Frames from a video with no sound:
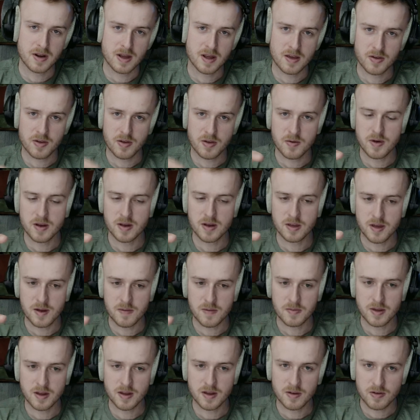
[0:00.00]
is doing
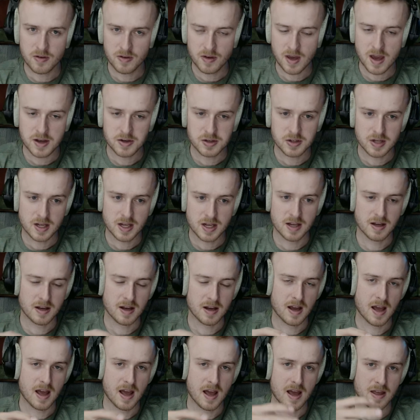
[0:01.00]
something sketchy
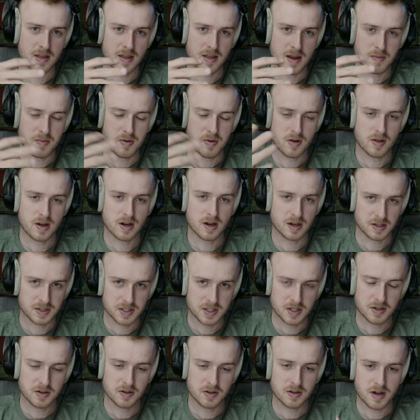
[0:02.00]
and they put like a
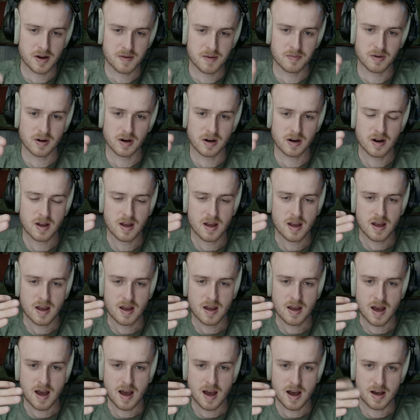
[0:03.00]
serial number
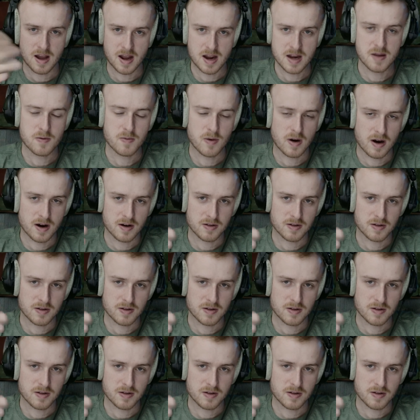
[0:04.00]
anywhere,